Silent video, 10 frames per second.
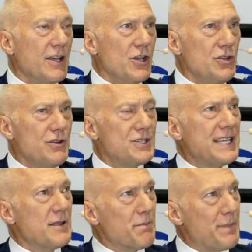using
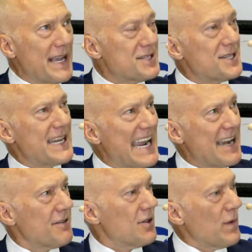the best data
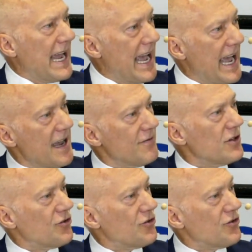that we have to try to